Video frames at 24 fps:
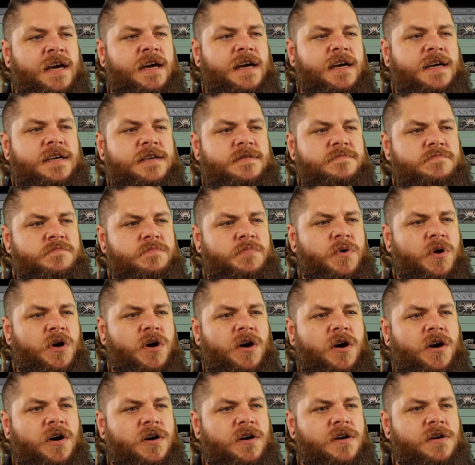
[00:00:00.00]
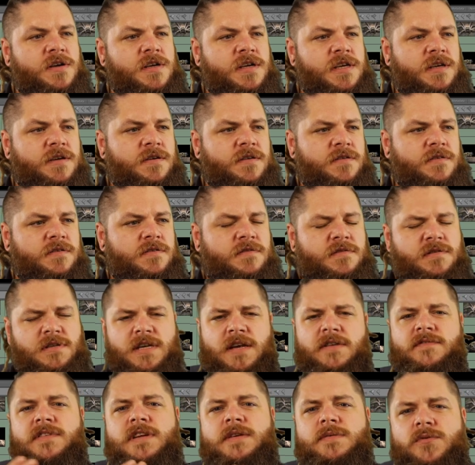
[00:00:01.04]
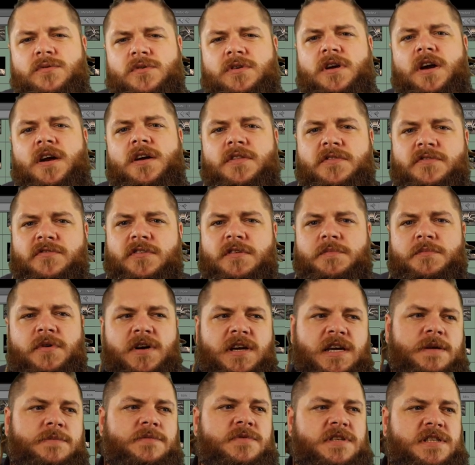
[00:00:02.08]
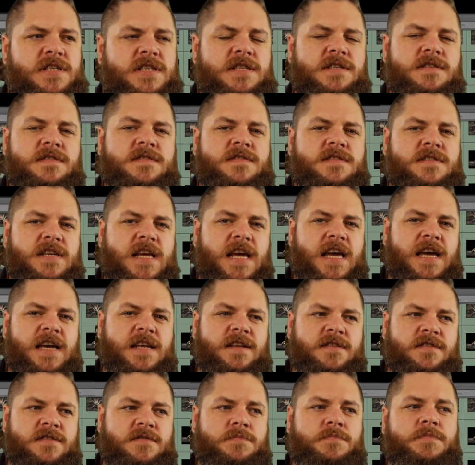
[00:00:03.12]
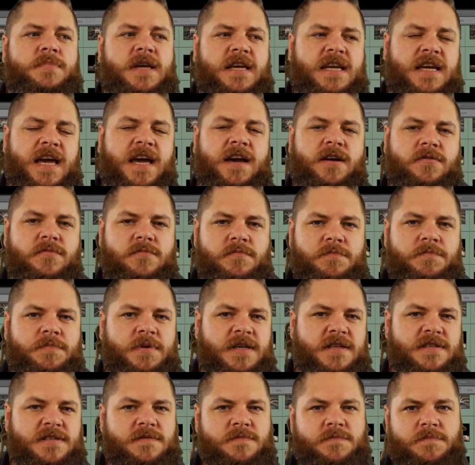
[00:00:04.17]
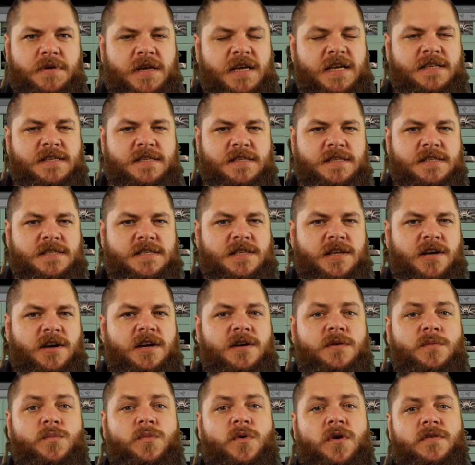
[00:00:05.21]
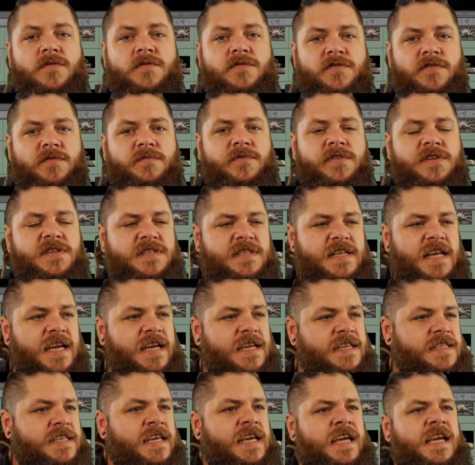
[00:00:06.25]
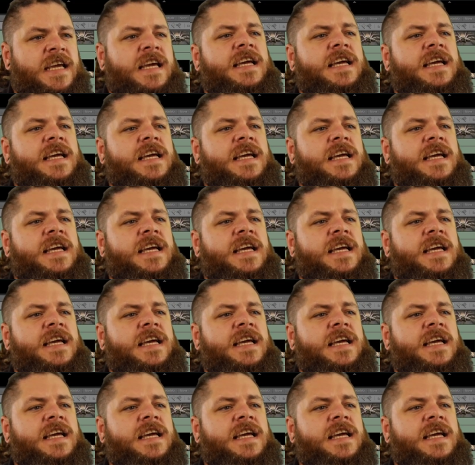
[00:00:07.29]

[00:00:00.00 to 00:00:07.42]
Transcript: But I generally will go through my images and pick out bits and pieces that I want from the stacks.